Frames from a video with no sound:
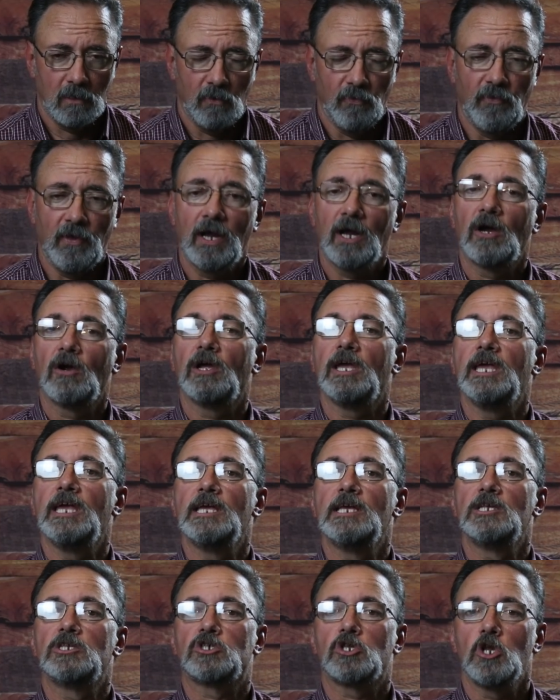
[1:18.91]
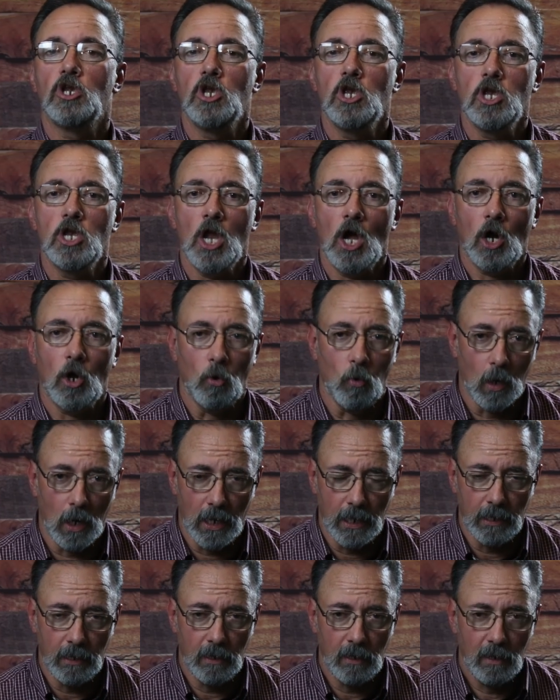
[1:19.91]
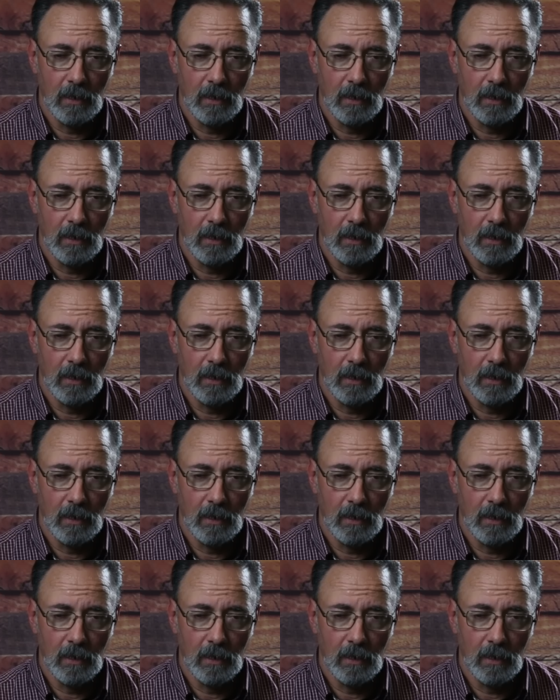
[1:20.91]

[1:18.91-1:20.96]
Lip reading: there is no one.